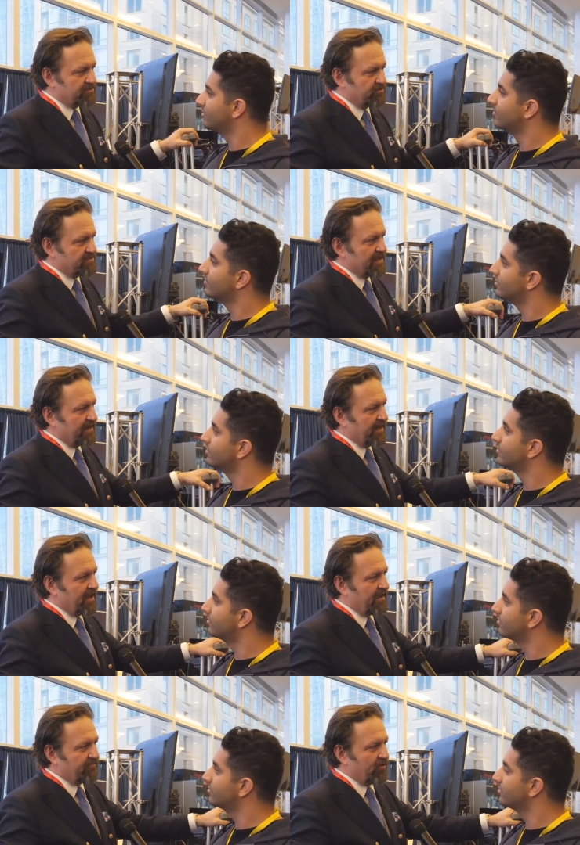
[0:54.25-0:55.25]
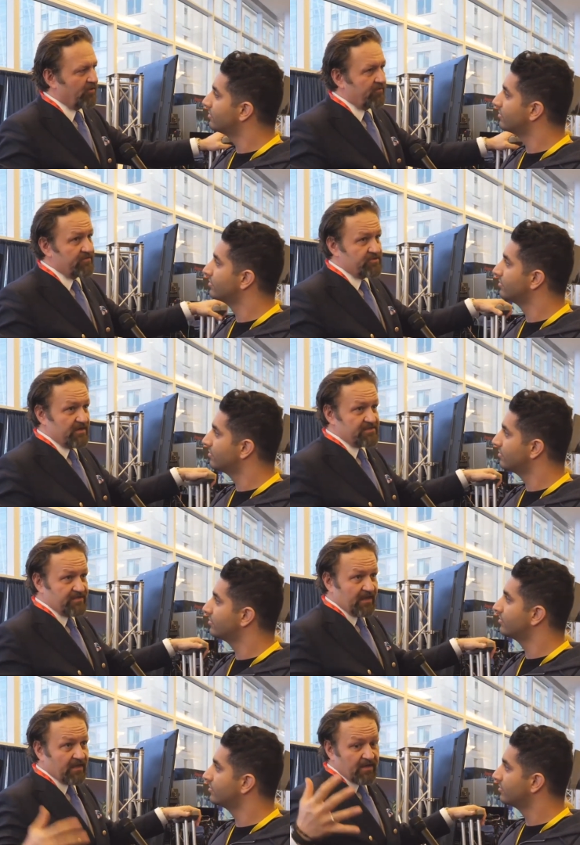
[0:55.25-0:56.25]
Speaker 1: gets here on Saturday, I have the honor of
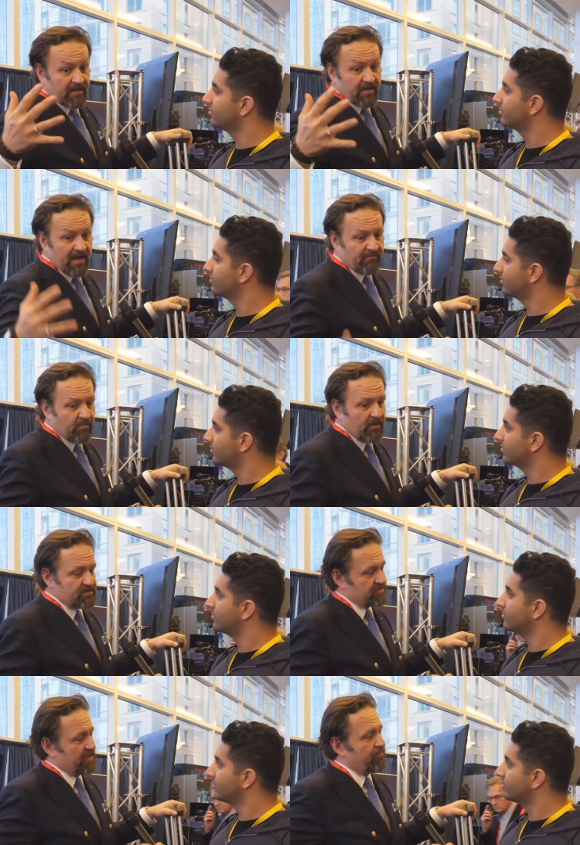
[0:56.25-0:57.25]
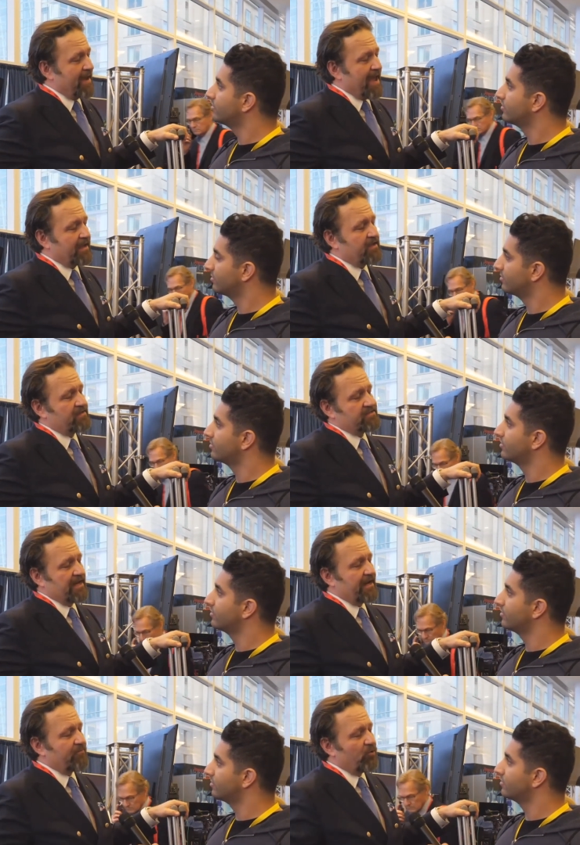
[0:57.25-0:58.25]
addressing everybody at CPAC
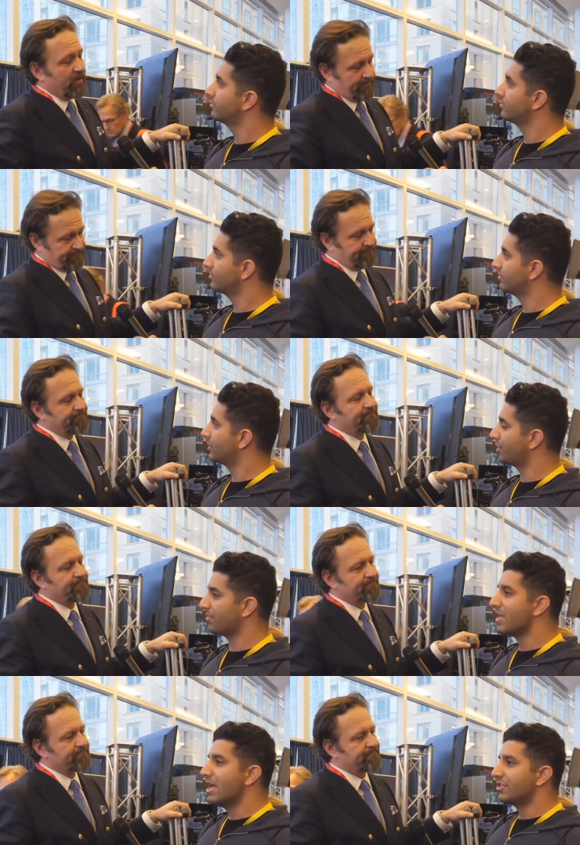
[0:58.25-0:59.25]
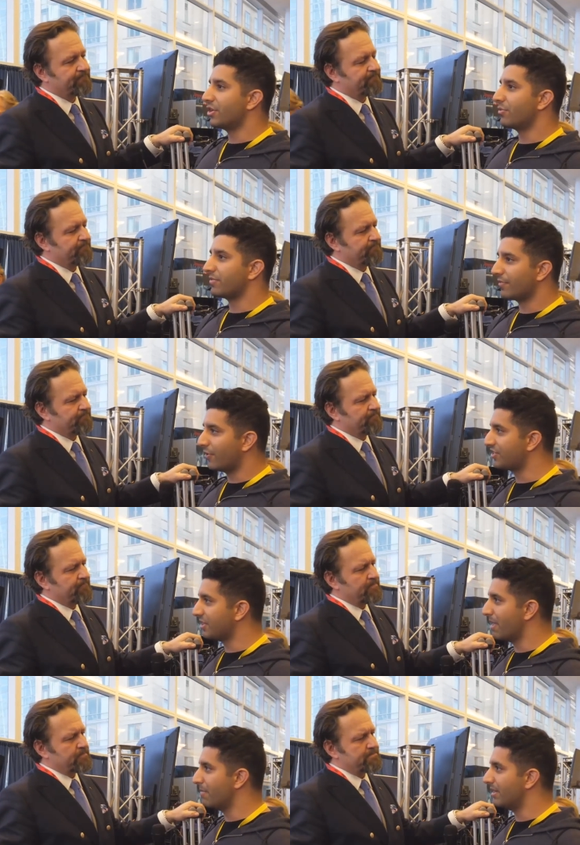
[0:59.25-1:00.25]
Saturday morning. Sure. So the
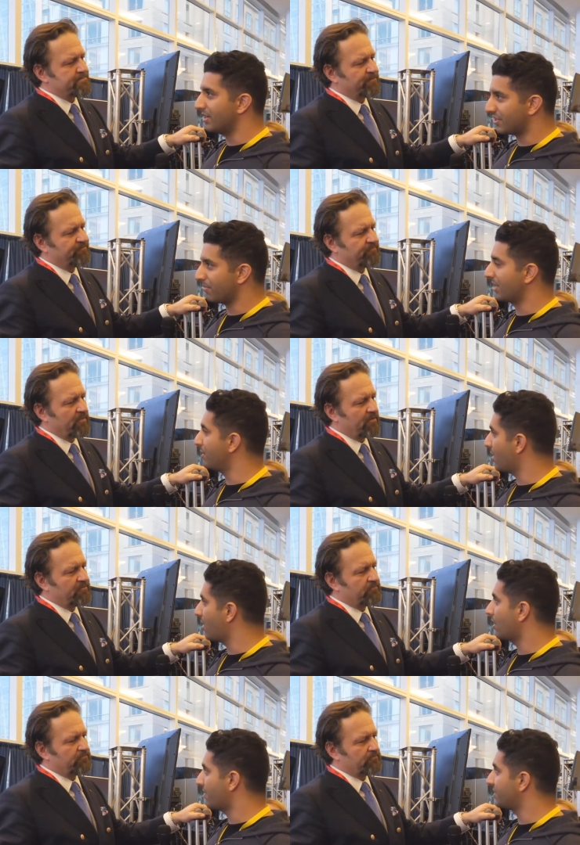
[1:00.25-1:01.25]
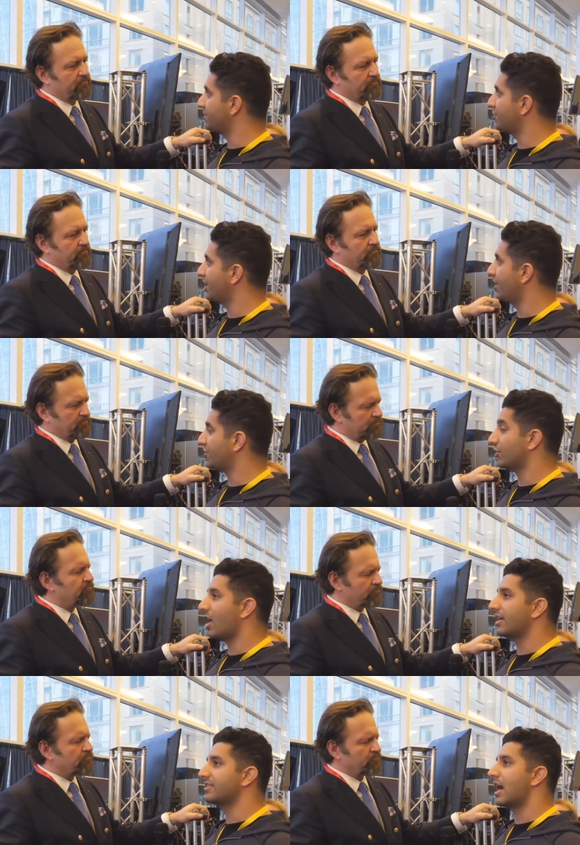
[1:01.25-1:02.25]
First
Speaker 2: Amendment is something we all obviously cherish. A
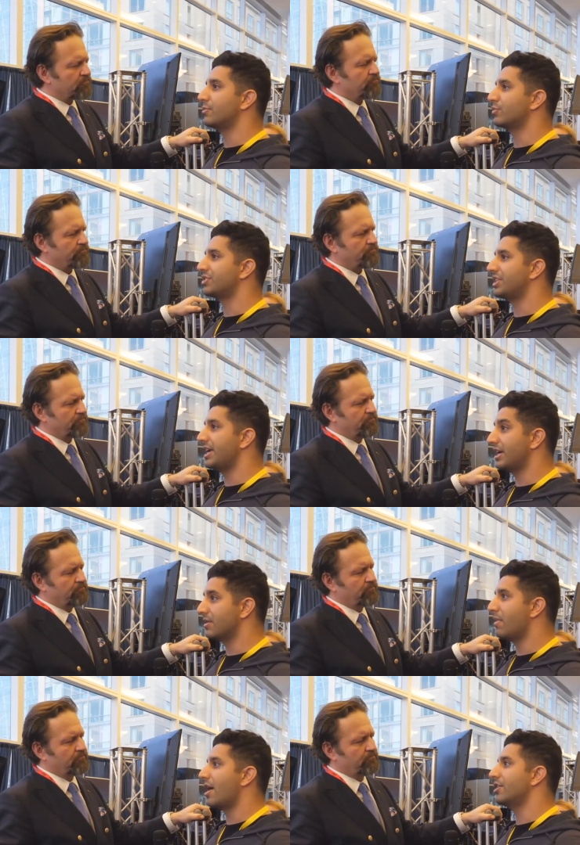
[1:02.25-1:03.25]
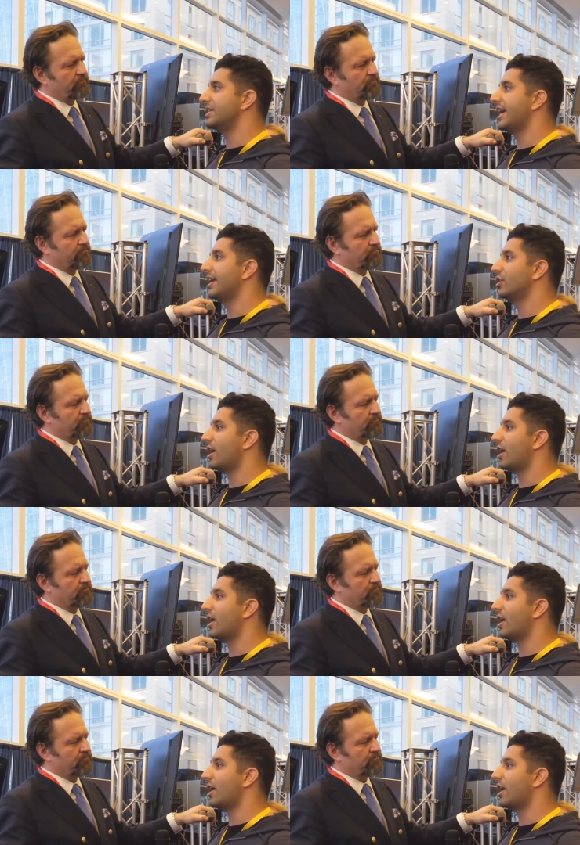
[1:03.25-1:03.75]
lot of times we're seeing in the modern day, a